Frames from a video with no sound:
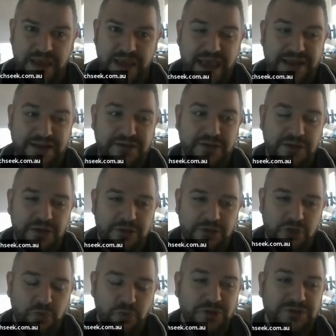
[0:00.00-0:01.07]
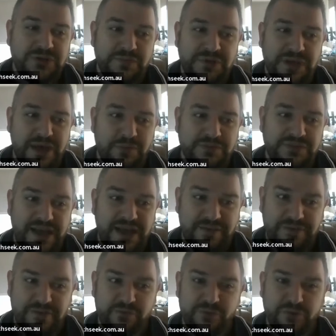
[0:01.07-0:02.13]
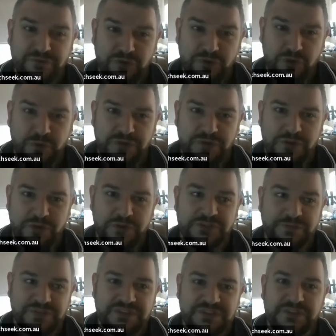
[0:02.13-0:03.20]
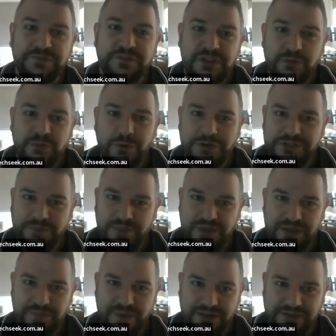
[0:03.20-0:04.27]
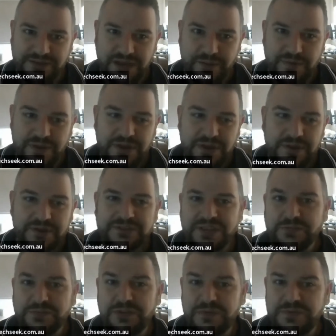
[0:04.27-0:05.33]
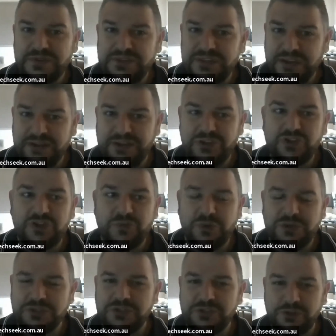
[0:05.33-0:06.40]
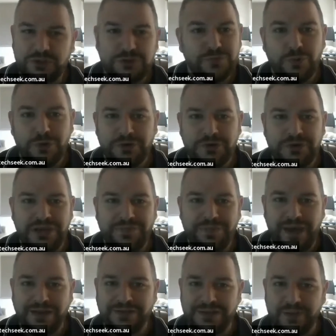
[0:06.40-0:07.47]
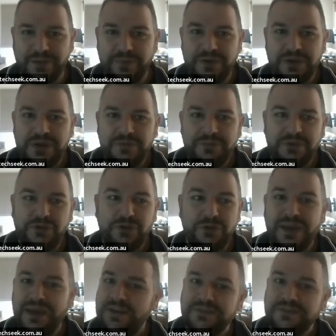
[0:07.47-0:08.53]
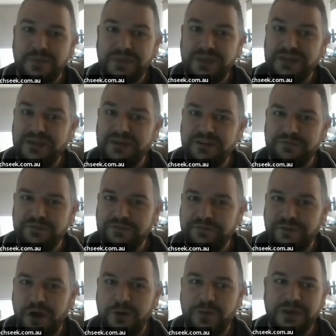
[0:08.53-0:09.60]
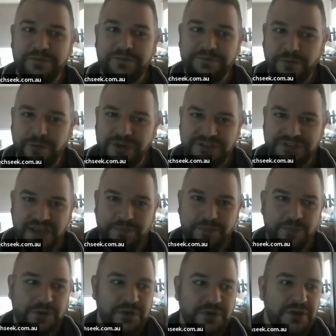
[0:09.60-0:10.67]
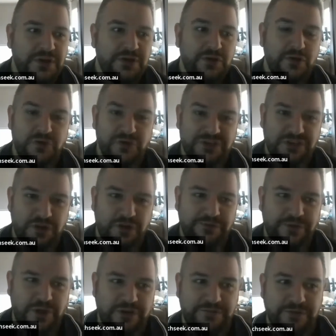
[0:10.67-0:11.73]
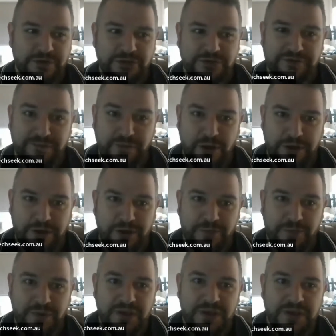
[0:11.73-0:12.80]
And you want to be able to have them review with you specifically what is being backed up. Because sometimes the technician will assume what you need backed up, but you may have something in a different file. Like, for example, you're using an offline version of MyOb.